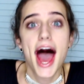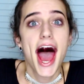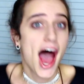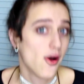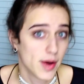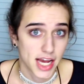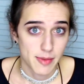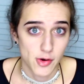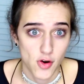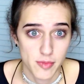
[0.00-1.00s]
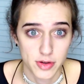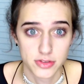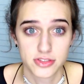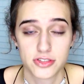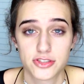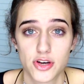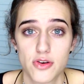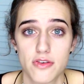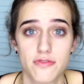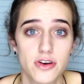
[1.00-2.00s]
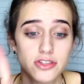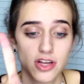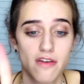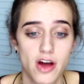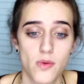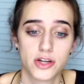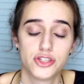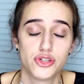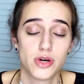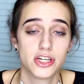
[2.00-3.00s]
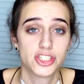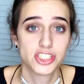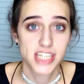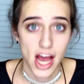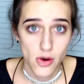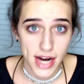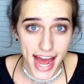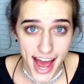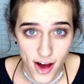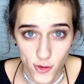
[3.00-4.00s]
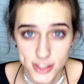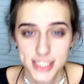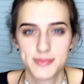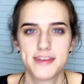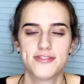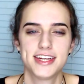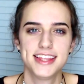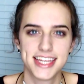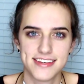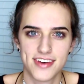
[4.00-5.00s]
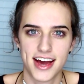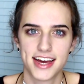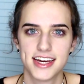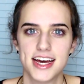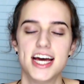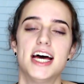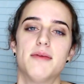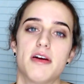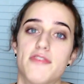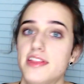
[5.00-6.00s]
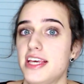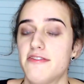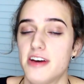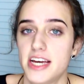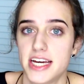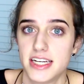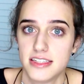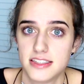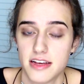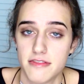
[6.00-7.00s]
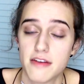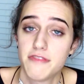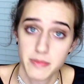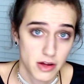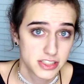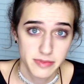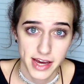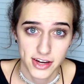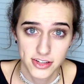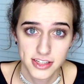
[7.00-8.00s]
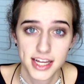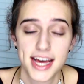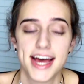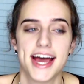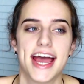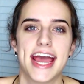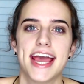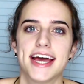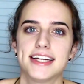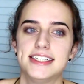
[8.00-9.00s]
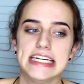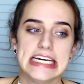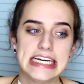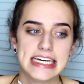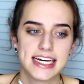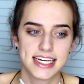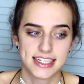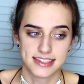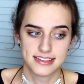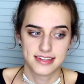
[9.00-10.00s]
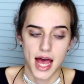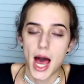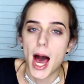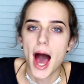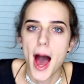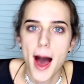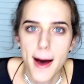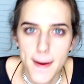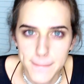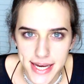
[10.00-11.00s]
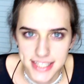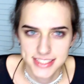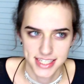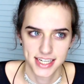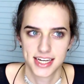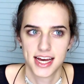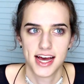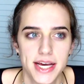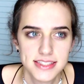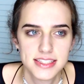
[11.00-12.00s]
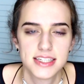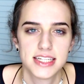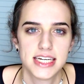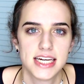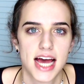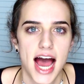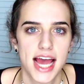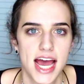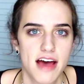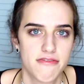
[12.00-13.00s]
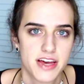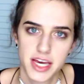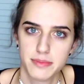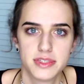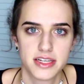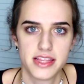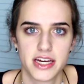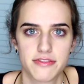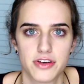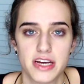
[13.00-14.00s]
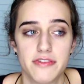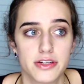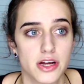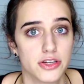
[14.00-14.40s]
how I got my hormones. So first off, I want to shout out my friend Levi. My friend Levi is female to male, and he is amazing. Basically, I have him to thank for even